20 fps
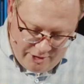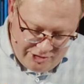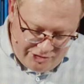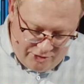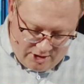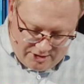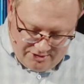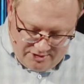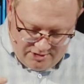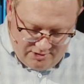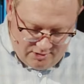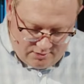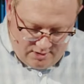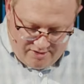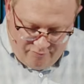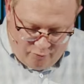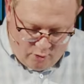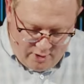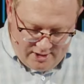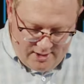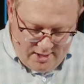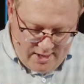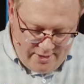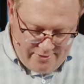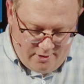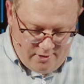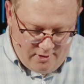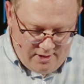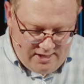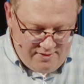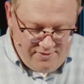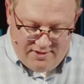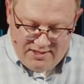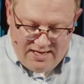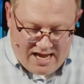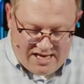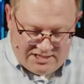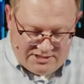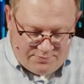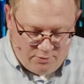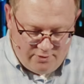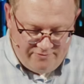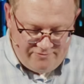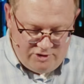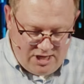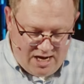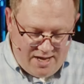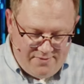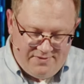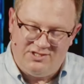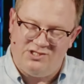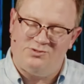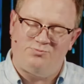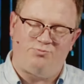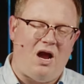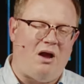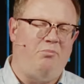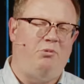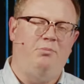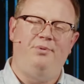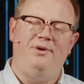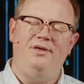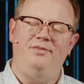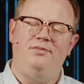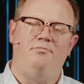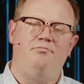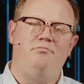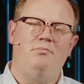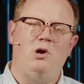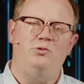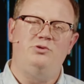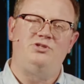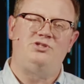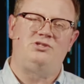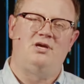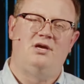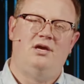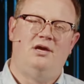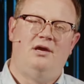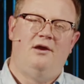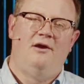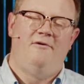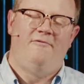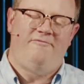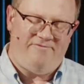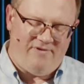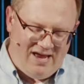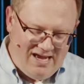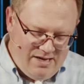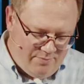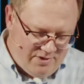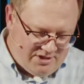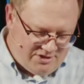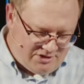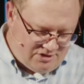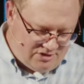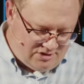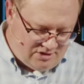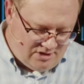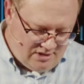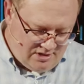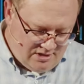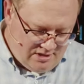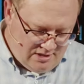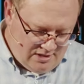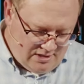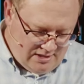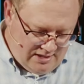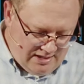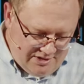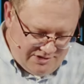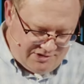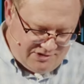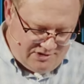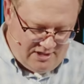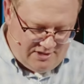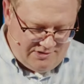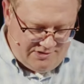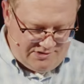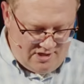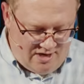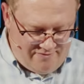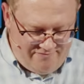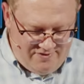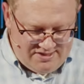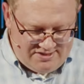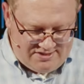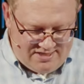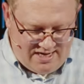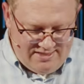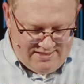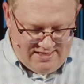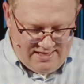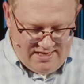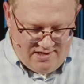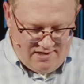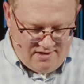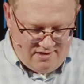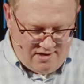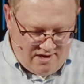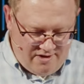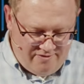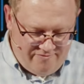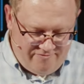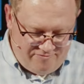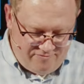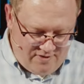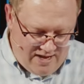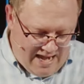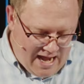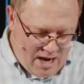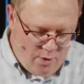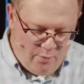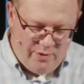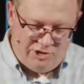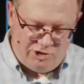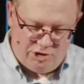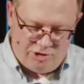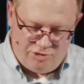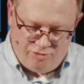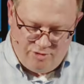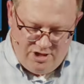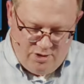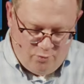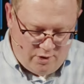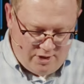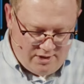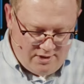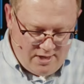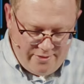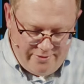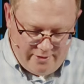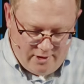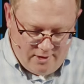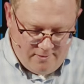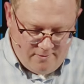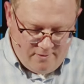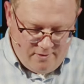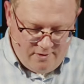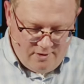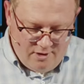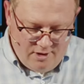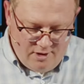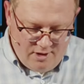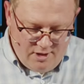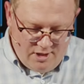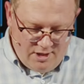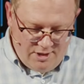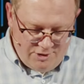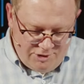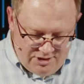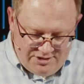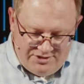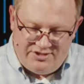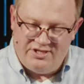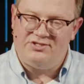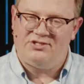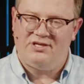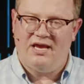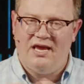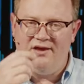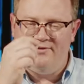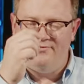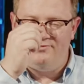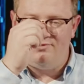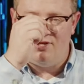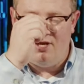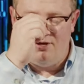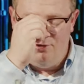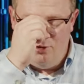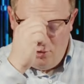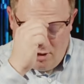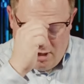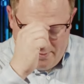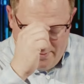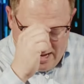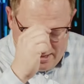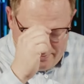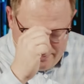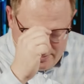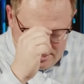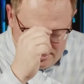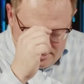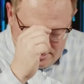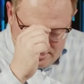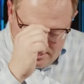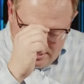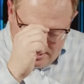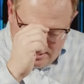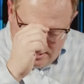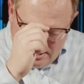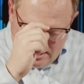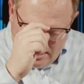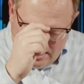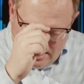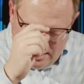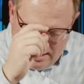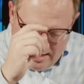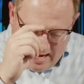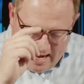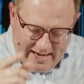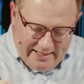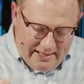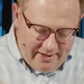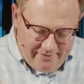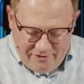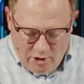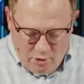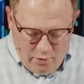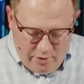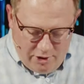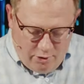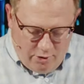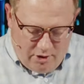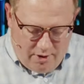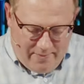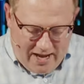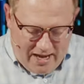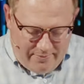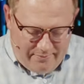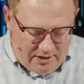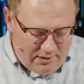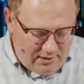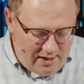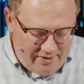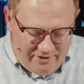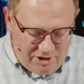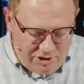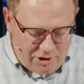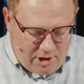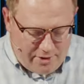instructed to love one another, and in the Gospel of John, this is probably the most famous instance of this idea of how we should treat one another. Jesus gives a new commandment I give you a new commandment love each